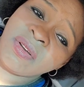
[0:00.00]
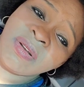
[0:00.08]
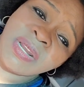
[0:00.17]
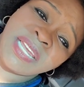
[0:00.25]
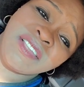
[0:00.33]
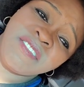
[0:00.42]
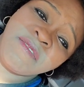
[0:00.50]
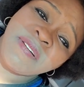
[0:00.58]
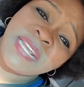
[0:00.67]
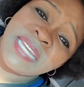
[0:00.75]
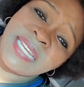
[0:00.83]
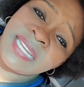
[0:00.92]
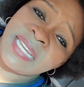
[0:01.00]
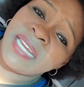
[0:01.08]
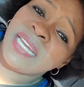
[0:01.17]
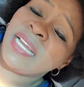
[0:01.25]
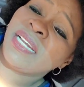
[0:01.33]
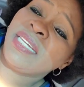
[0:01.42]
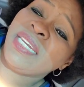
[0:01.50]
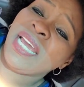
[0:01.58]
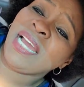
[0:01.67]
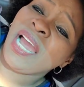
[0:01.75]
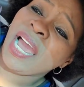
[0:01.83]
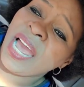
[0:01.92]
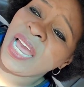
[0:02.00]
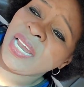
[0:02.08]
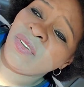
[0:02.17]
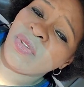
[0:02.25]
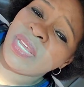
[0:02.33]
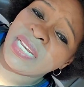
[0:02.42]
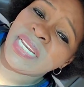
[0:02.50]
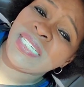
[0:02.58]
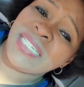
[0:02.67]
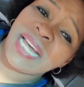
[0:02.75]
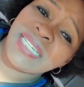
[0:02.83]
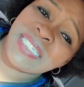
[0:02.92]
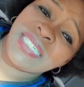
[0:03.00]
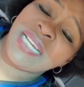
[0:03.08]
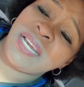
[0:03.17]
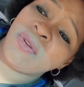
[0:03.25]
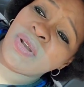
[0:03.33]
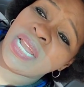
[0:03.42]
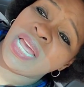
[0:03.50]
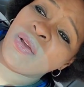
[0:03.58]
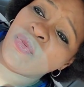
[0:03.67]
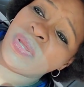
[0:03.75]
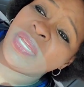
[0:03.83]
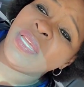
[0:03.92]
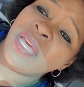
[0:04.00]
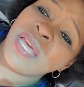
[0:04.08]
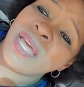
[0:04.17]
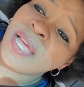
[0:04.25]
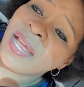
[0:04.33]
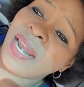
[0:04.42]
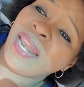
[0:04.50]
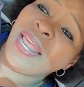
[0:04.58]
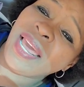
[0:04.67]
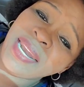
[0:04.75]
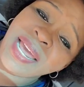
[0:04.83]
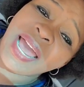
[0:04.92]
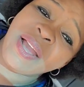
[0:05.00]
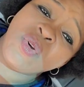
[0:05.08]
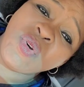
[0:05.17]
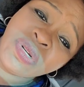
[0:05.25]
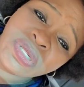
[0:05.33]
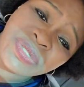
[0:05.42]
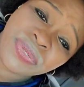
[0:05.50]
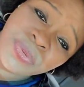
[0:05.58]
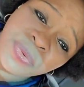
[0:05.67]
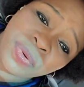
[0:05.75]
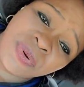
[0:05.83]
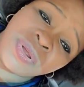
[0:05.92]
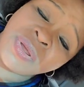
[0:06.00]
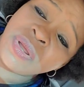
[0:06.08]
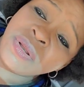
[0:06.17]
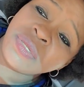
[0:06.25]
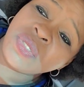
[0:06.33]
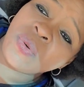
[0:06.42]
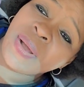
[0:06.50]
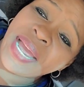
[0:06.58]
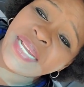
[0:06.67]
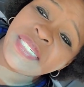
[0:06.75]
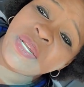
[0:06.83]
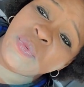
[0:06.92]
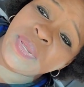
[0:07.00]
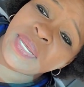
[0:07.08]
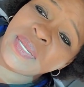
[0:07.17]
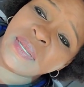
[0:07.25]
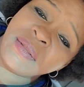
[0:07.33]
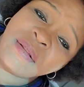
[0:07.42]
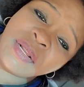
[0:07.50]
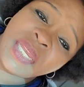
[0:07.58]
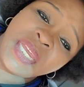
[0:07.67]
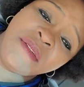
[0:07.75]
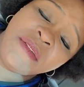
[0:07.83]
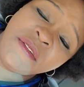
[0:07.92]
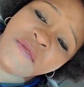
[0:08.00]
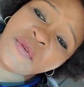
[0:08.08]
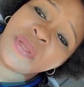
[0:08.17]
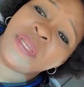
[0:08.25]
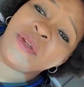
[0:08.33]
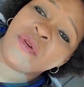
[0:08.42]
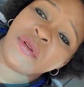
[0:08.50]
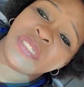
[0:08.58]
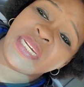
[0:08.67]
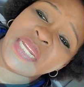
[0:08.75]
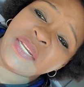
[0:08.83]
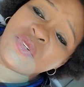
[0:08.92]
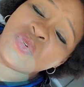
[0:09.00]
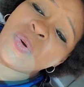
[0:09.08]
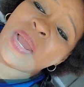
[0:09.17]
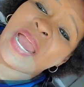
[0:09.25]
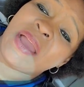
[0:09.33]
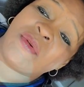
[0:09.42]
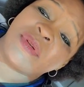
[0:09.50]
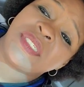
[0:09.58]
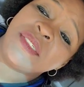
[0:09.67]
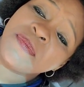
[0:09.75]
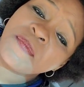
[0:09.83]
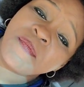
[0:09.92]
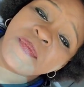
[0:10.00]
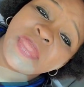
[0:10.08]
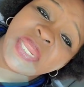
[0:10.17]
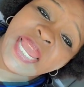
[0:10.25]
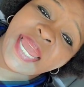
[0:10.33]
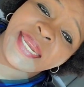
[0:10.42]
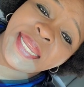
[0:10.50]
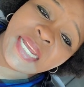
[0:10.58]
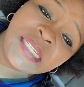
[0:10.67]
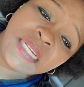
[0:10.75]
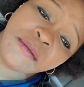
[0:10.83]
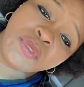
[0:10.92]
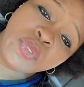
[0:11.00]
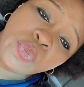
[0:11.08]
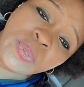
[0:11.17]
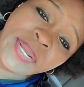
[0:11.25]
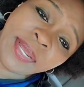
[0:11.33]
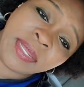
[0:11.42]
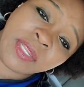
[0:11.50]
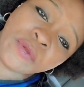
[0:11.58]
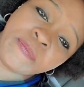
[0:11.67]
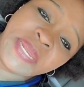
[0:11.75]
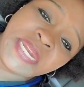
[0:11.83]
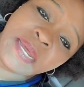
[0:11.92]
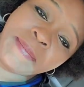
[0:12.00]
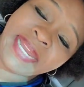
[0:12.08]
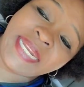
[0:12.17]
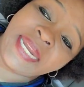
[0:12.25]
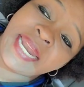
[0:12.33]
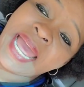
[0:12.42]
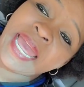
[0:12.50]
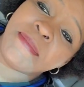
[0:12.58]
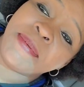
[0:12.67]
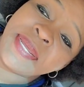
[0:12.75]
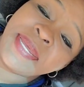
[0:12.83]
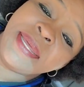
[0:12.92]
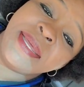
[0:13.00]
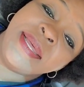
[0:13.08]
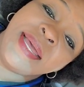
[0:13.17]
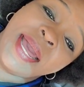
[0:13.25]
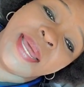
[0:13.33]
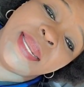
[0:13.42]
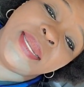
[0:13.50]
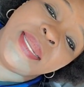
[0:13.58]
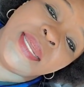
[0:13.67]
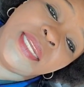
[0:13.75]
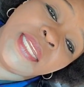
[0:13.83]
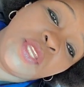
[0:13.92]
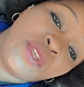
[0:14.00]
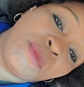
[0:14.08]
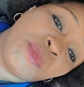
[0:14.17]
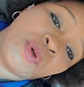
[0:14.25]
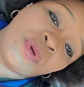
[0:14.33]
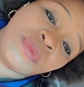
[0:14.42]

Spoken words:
It's free. Take her to English as a second language. Let her go to school twice a week, even for 2 hours, and get some tutor. You meet them at the library, and then they teach you more.